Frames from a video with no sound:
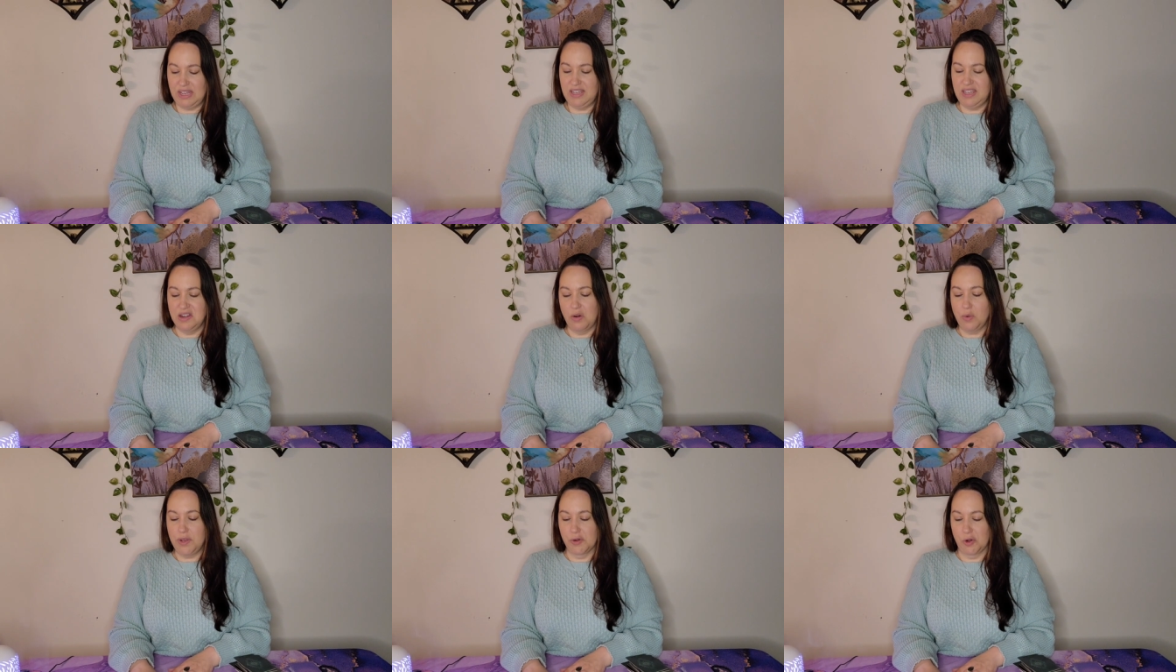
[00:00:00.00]
you
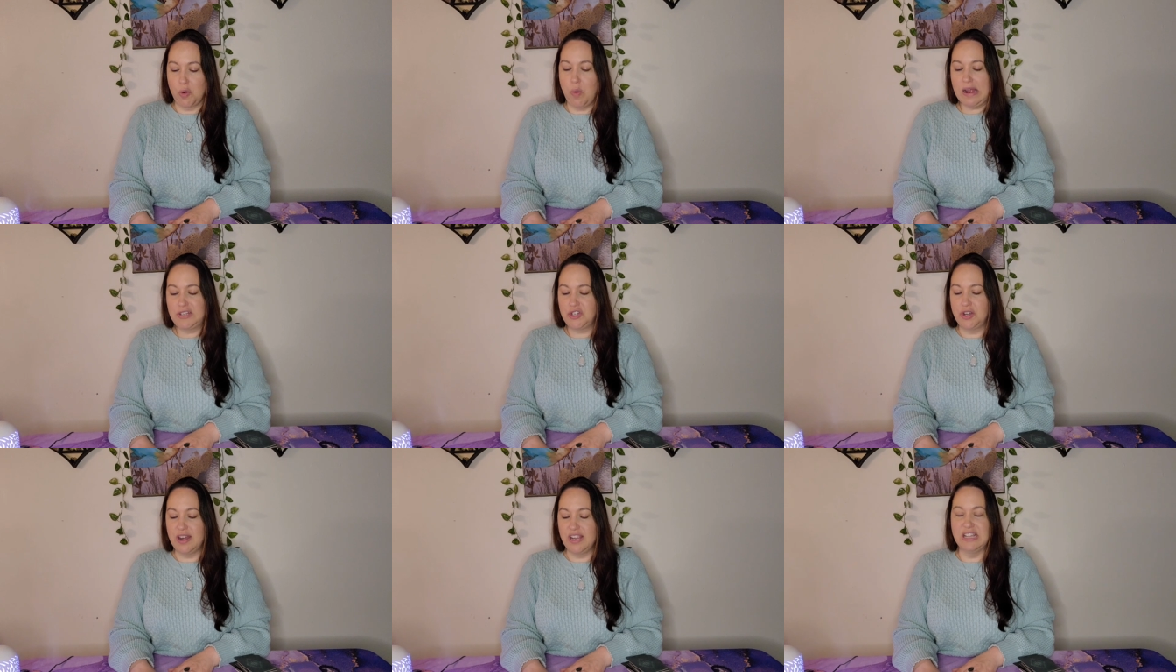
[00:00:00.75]
know, you're
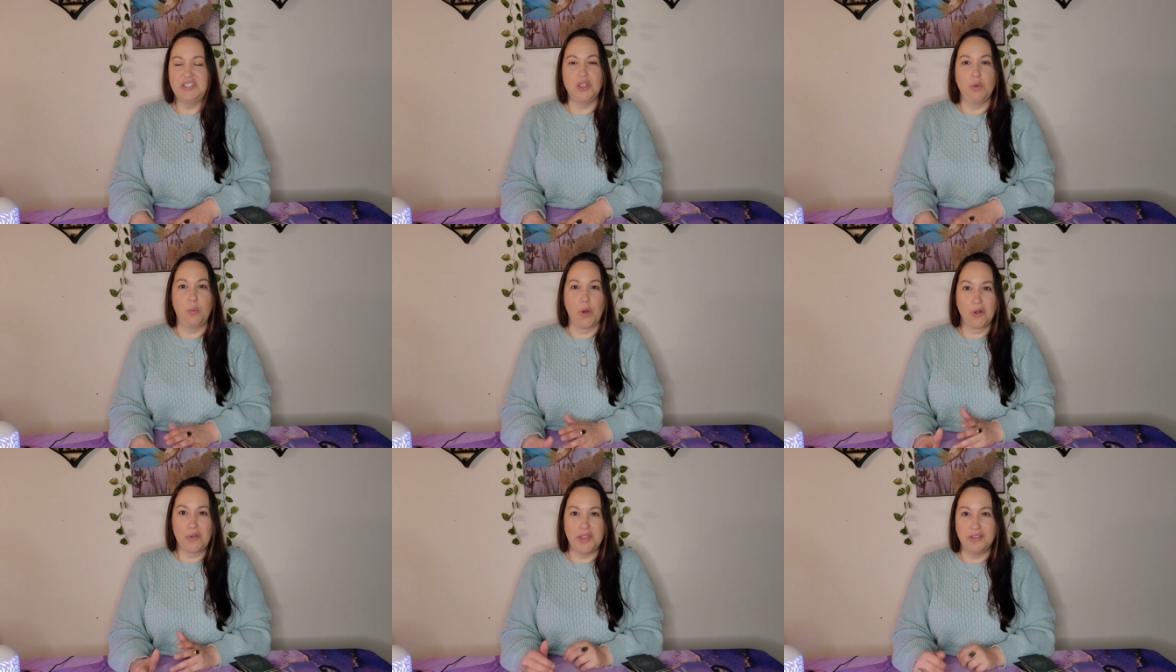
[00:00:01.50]
questioning, is it
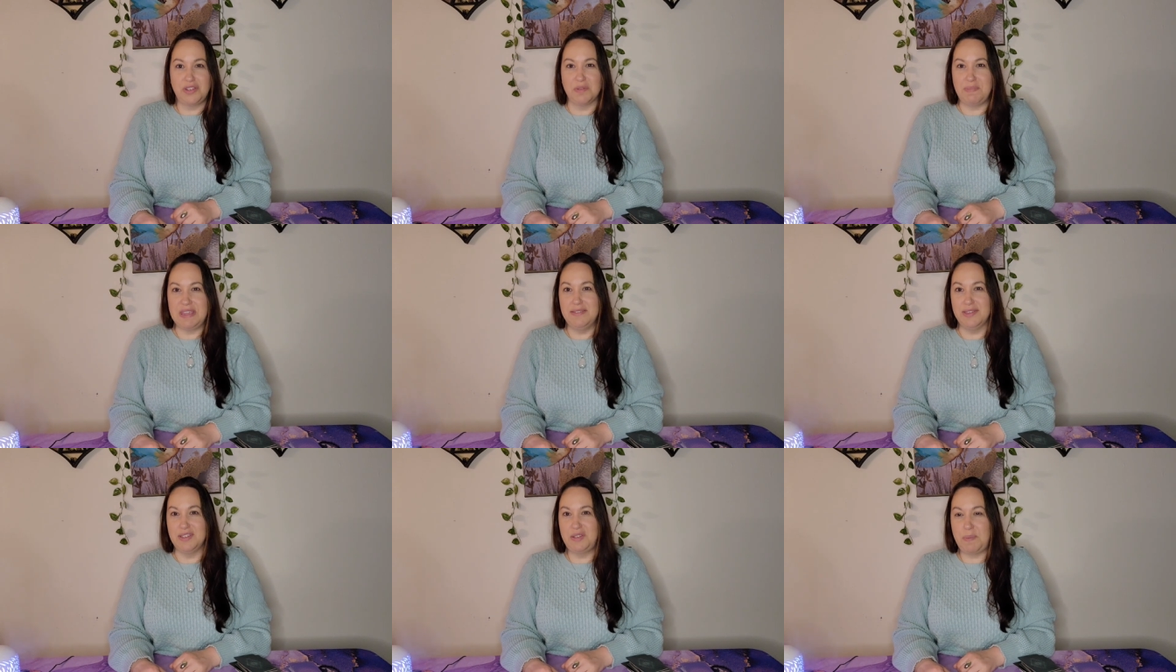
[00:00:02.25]
worth it to be
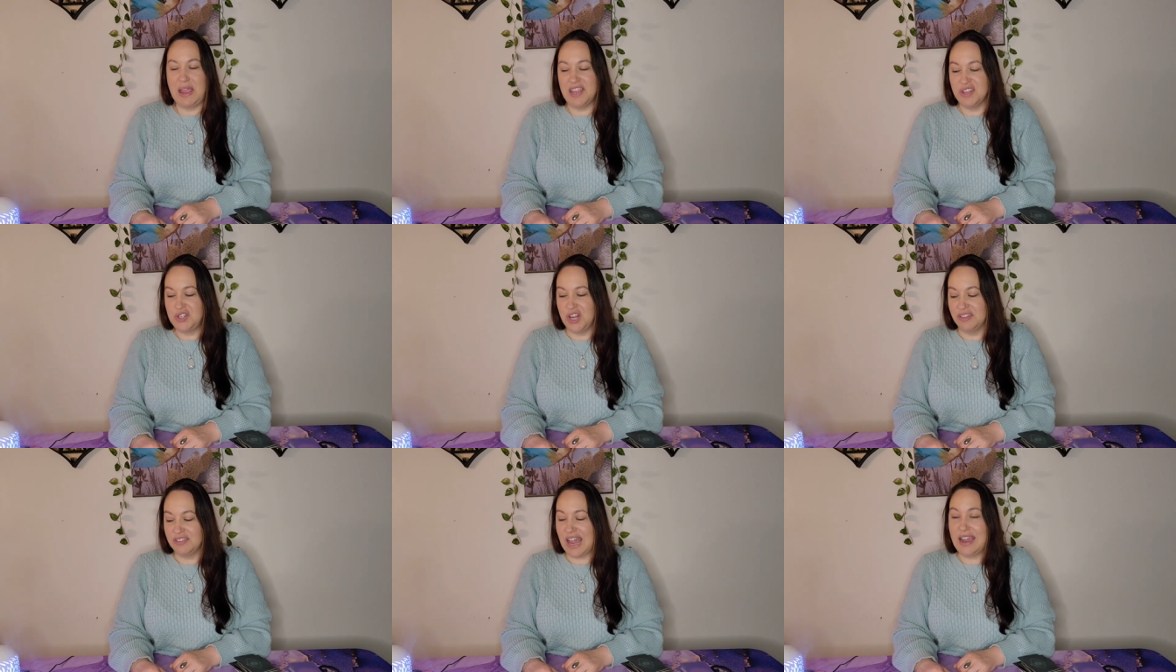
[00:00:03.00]
this
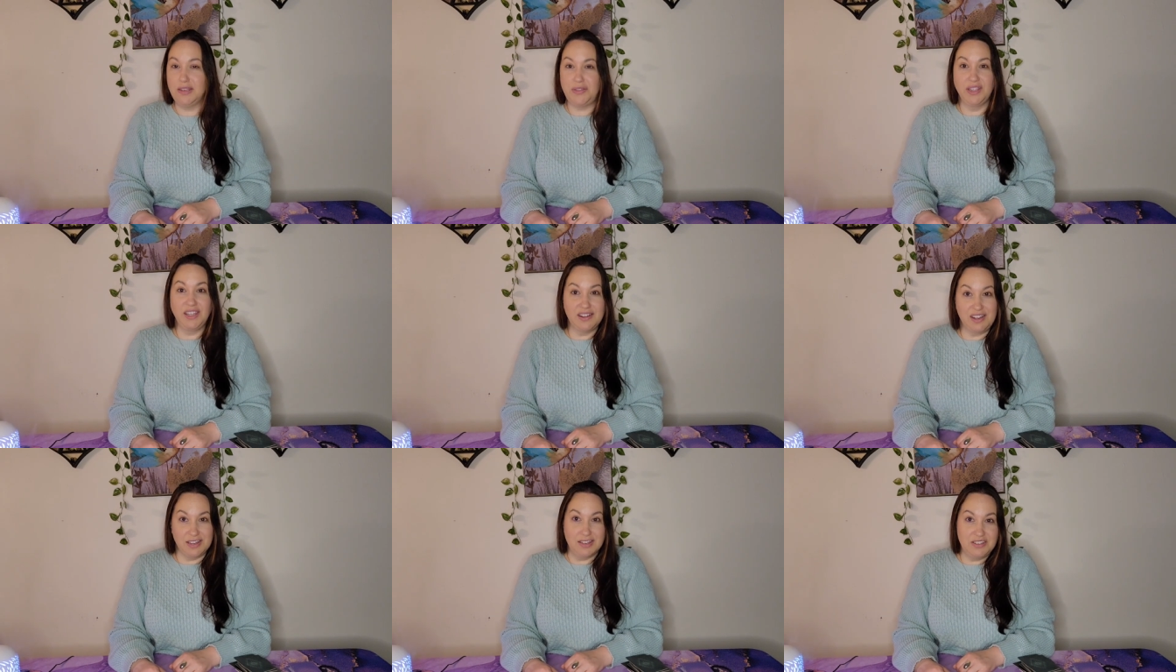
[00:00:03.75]
patient? I think
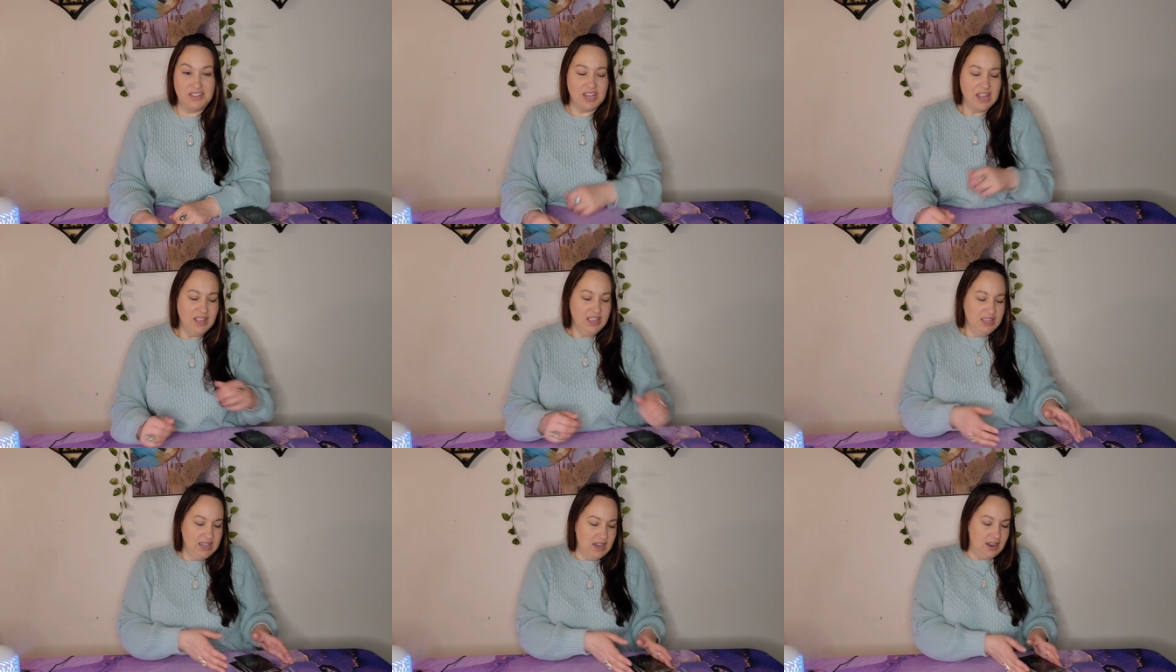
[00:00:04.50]
it is,
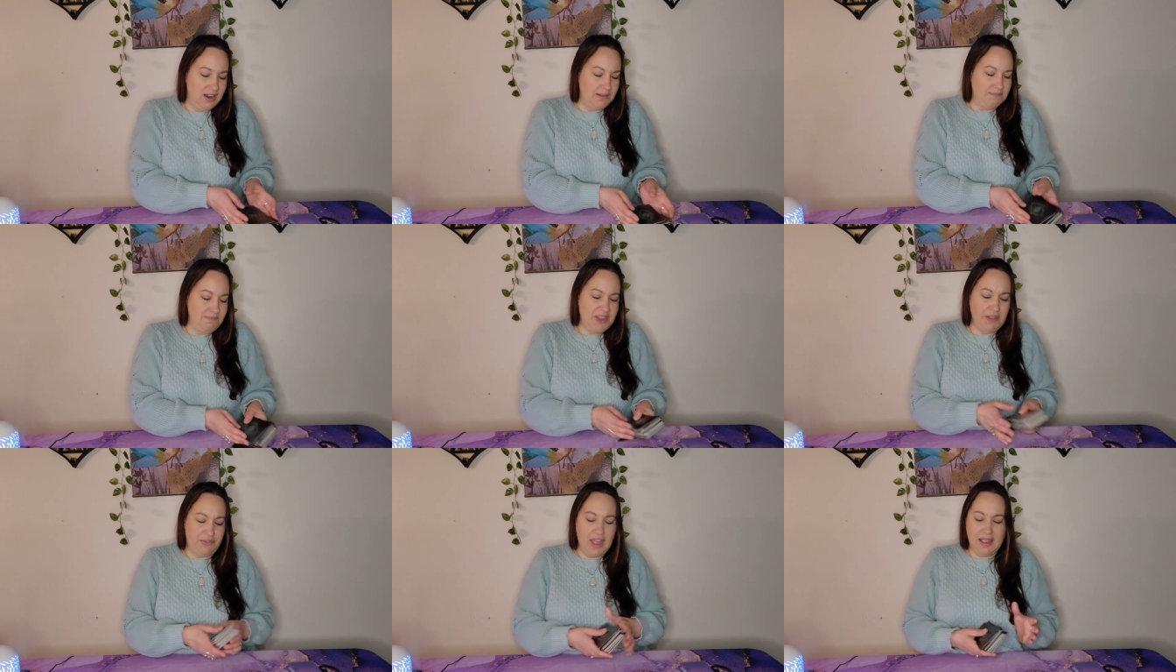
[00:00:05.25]
um,
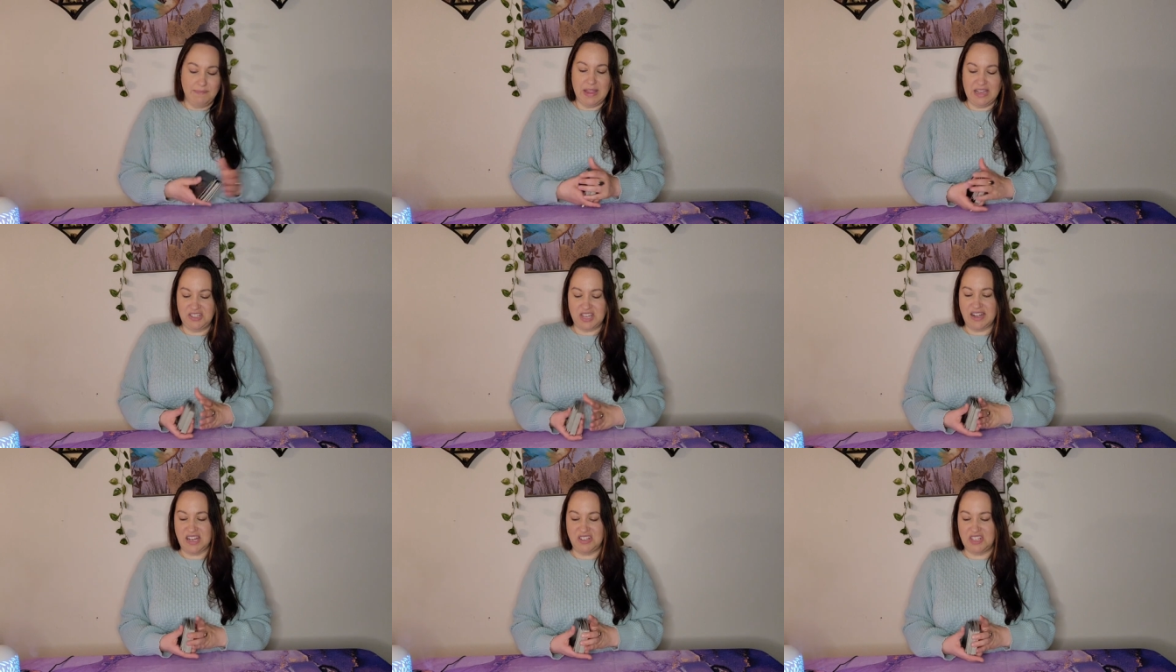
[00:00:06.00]
if that makes
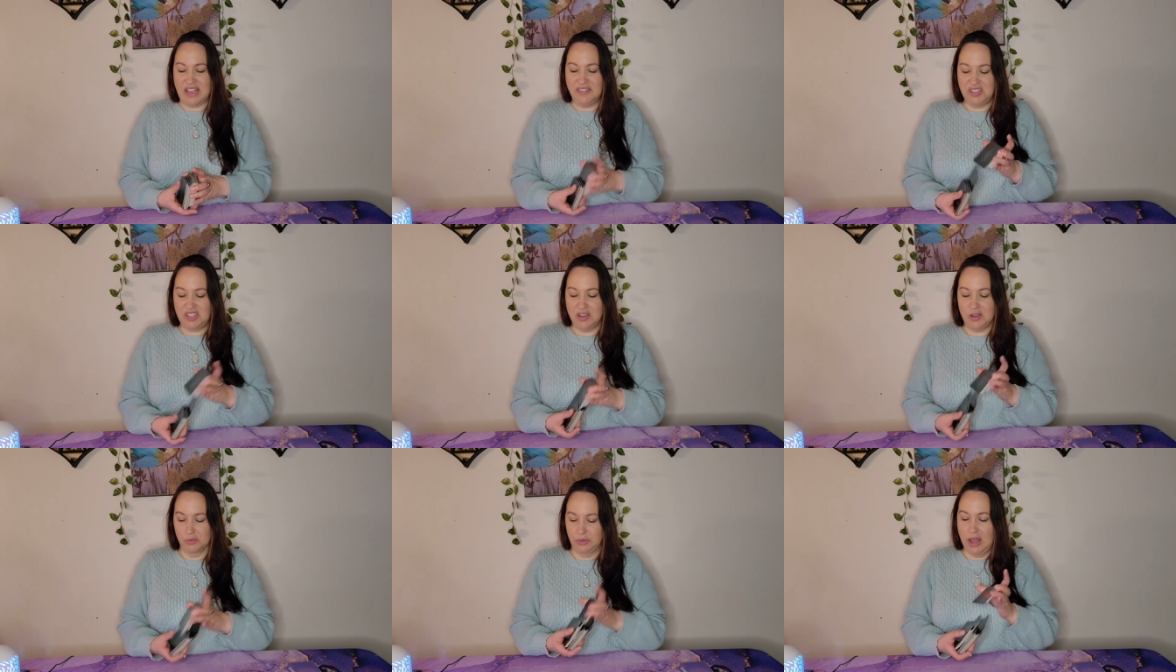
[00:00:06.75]
any sense
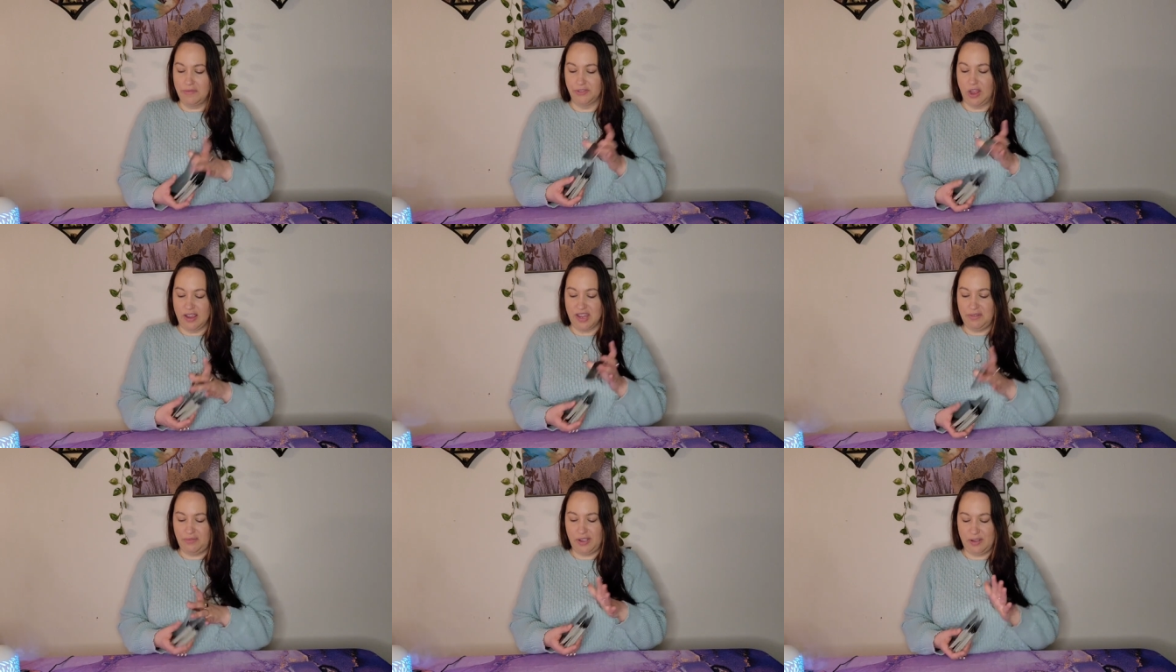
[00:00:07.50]
in your love
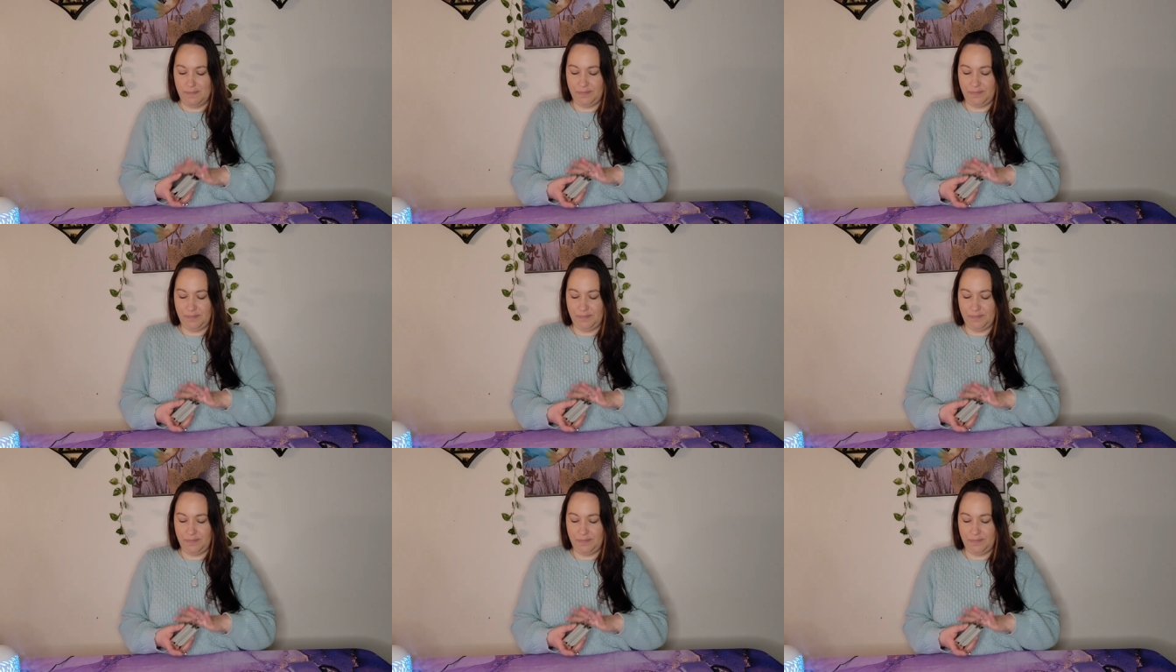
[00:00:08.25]
life.